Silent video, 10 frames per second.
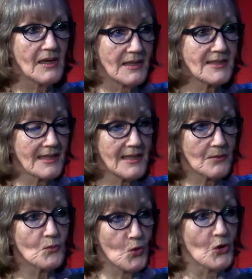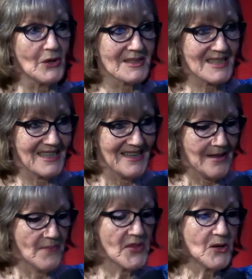it works.
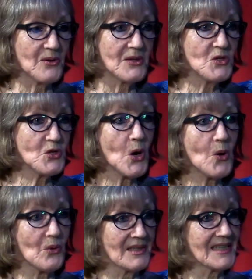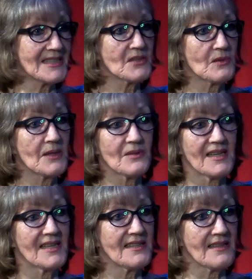No one gets away
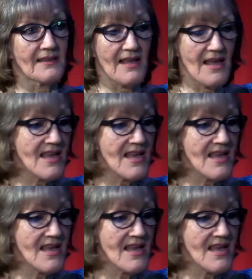with anything.